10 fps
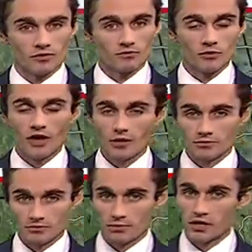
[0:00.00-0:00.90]
We got
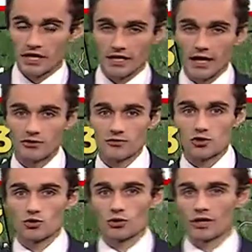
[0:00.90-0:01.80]
plenty of clouds for the
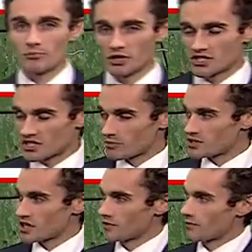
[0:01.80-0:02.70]
shoreline, but some
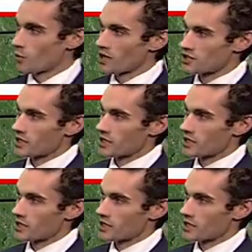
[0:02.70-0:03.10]
sun for western